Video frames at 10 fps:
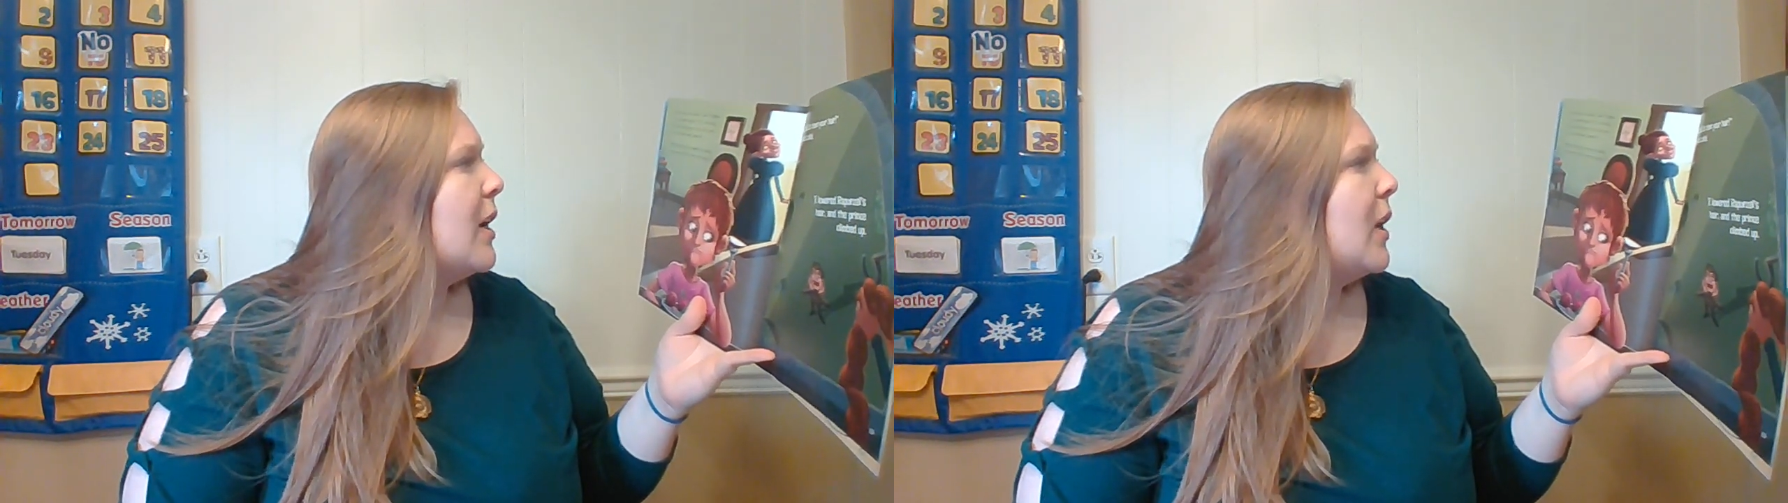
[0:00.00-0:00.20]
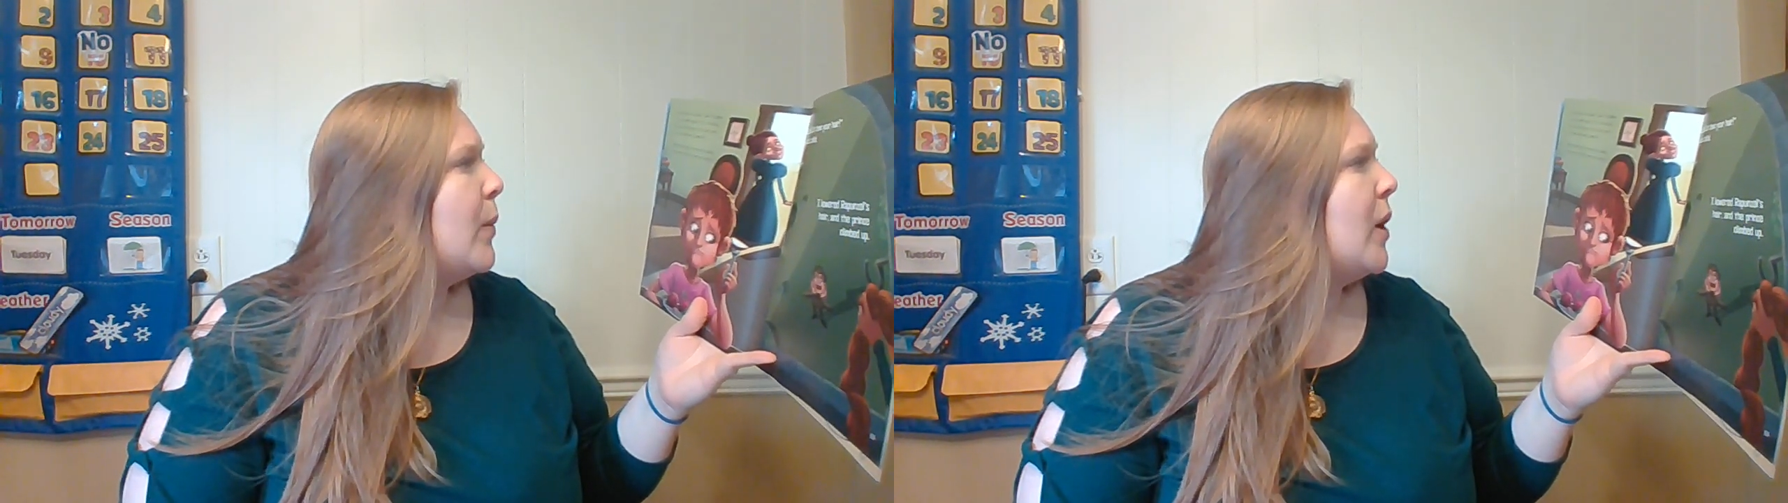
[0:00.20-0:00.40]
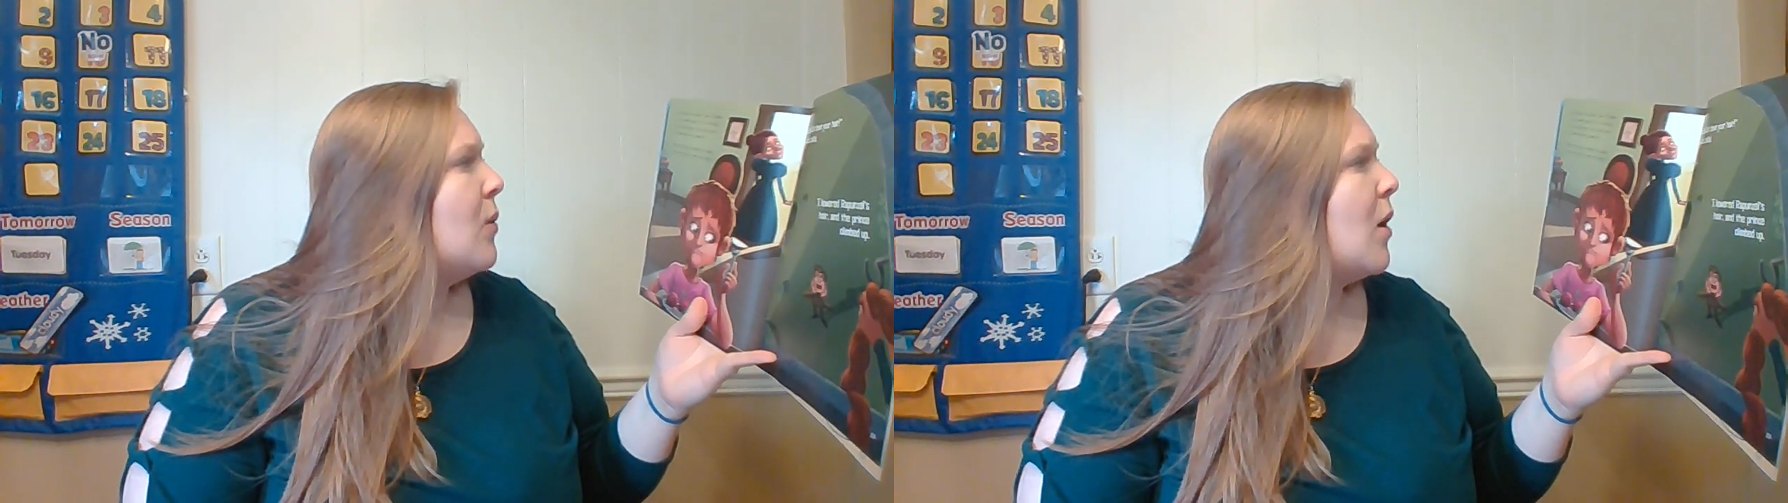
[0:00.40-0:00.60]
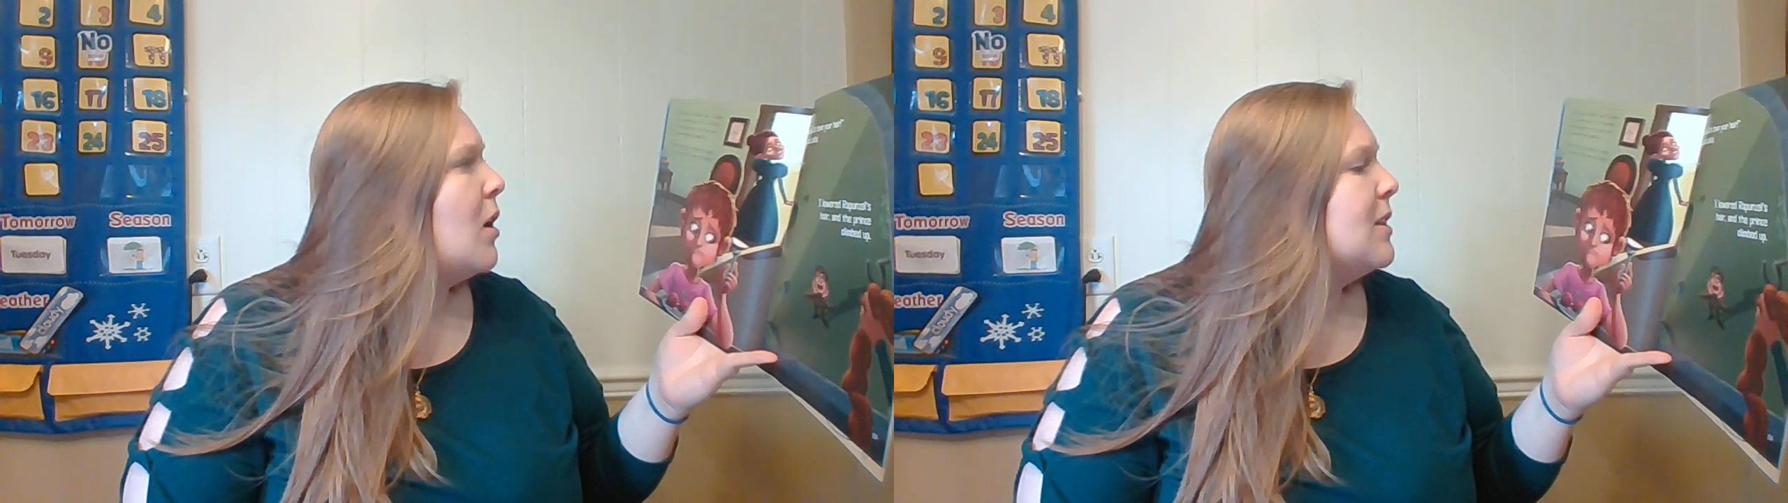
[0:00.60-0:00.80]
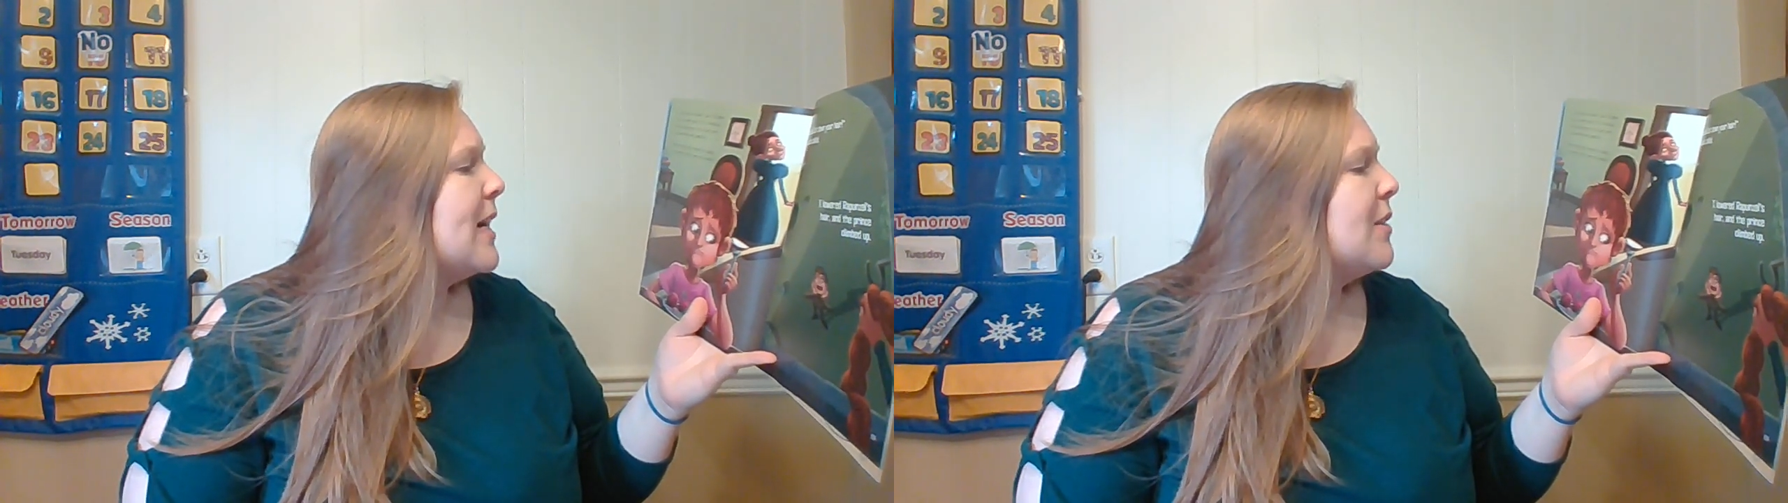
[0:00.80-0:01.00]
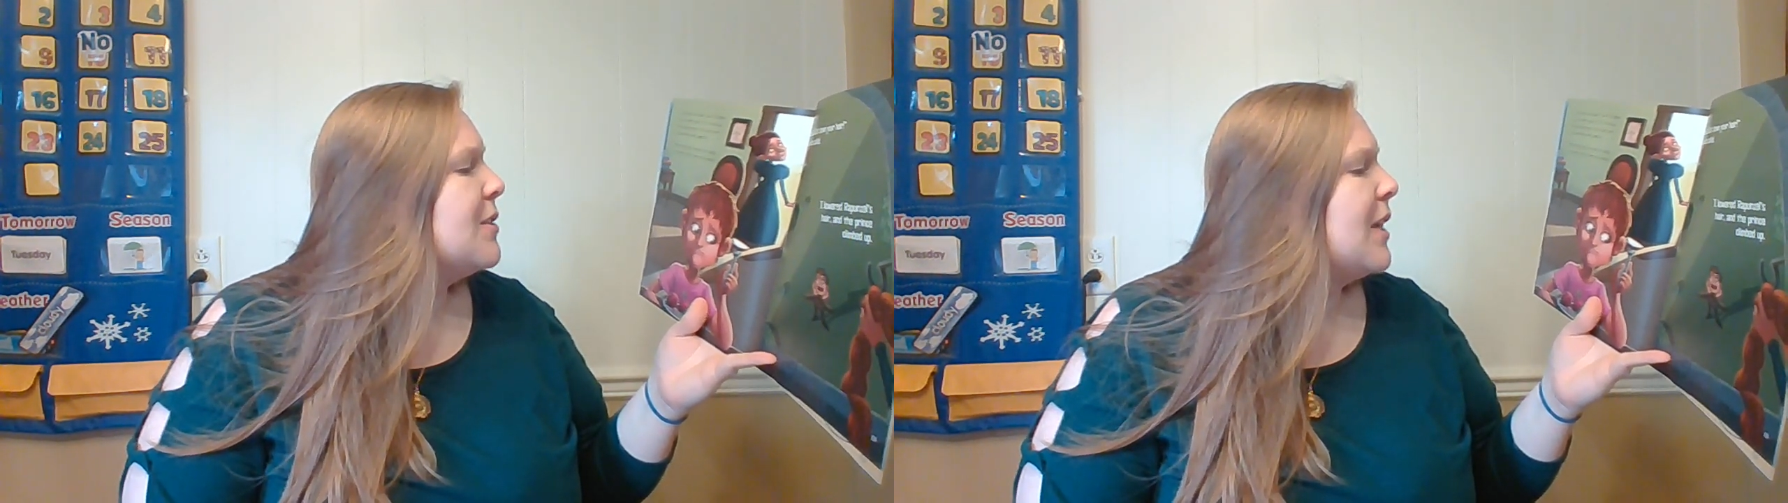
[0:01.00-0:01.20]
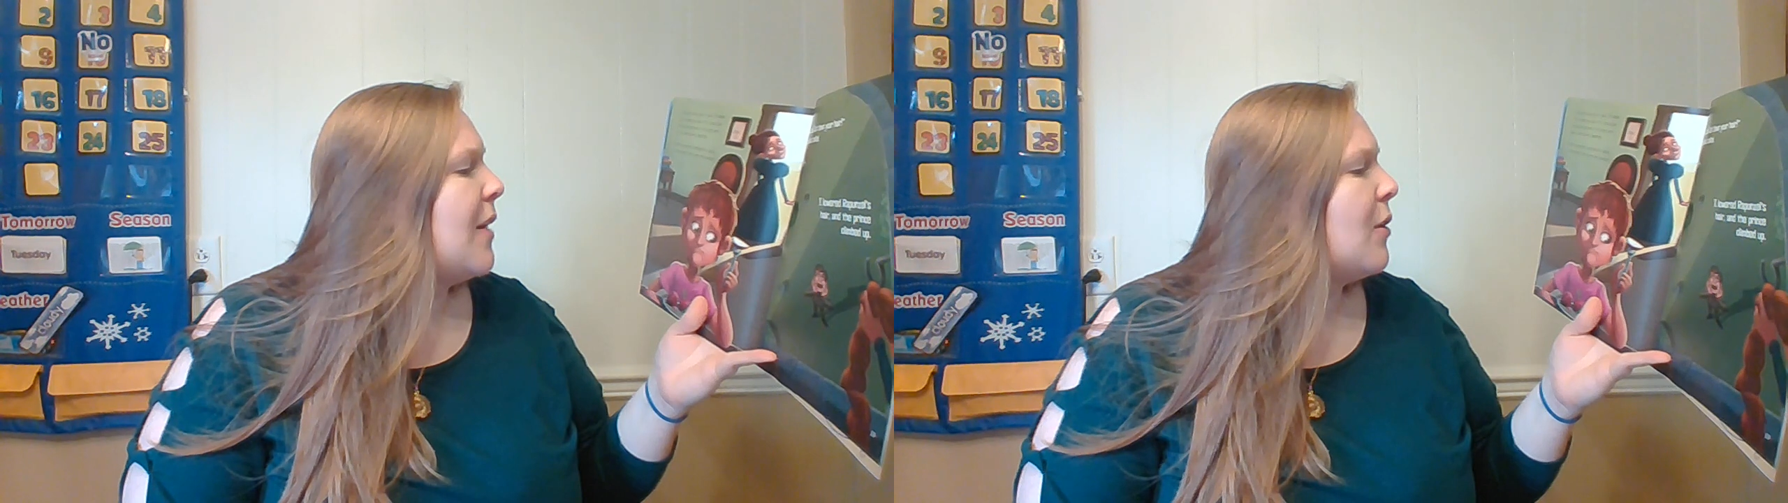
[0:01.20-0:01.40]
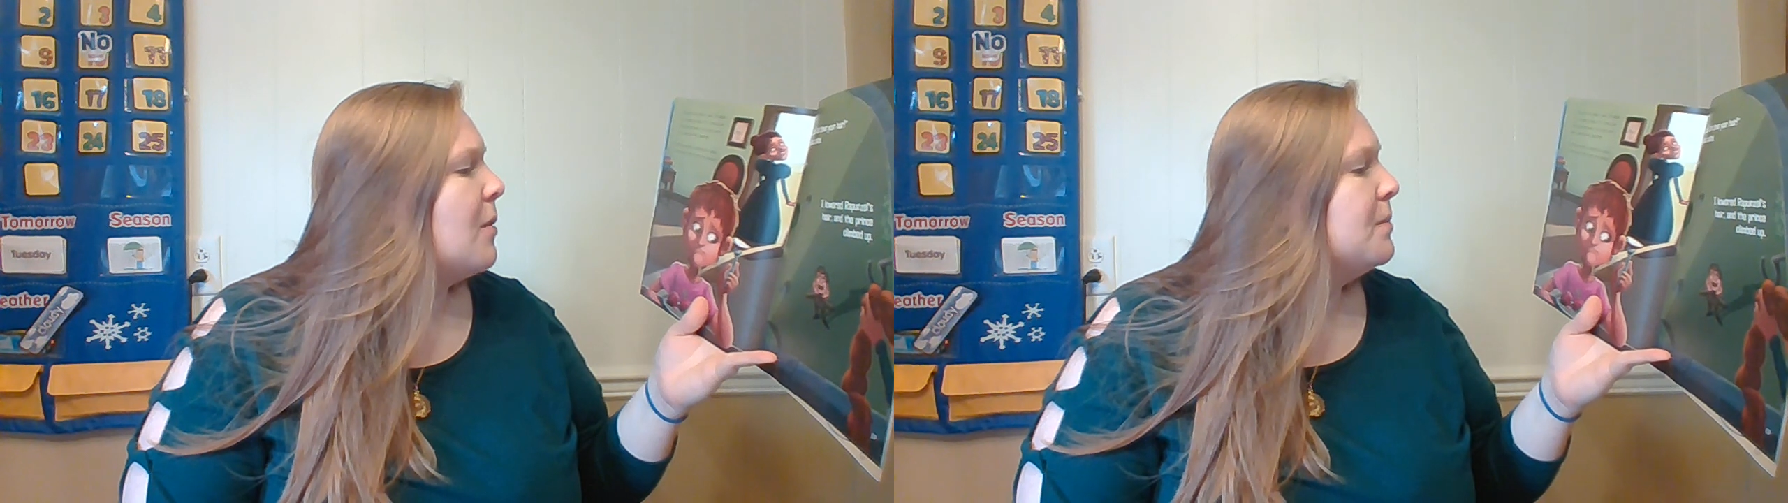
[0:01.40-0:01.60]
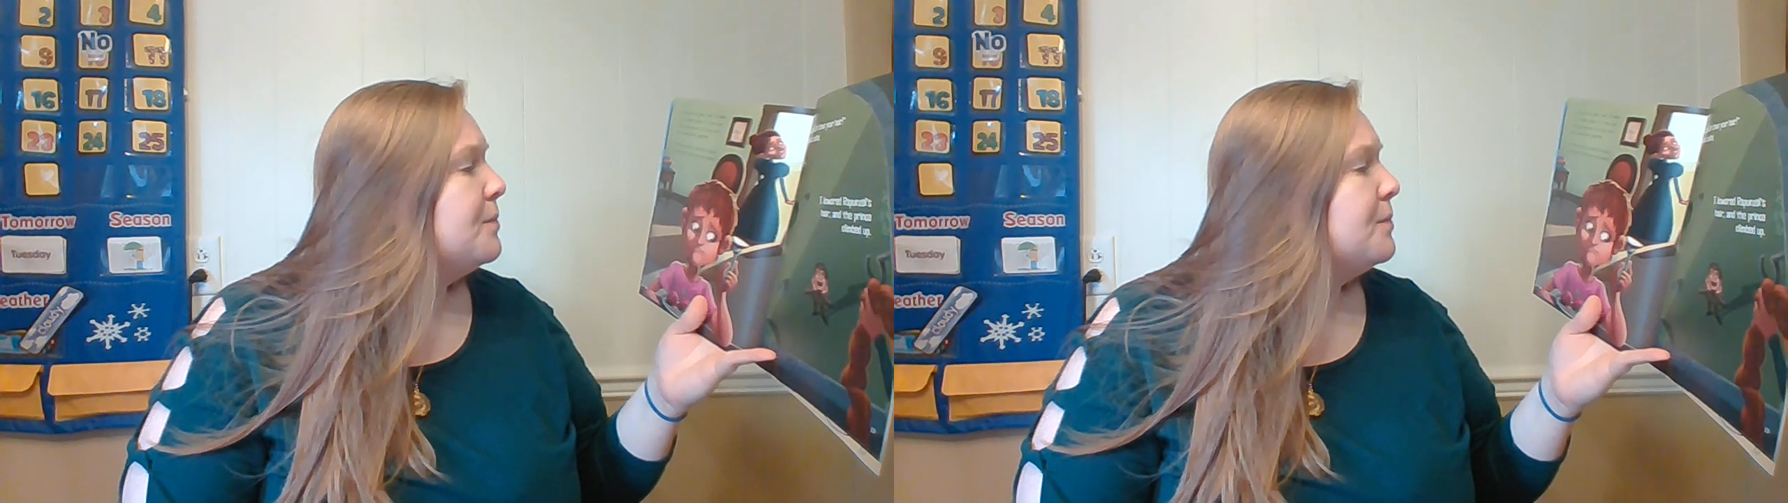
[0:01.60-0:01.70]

and we crawled down together.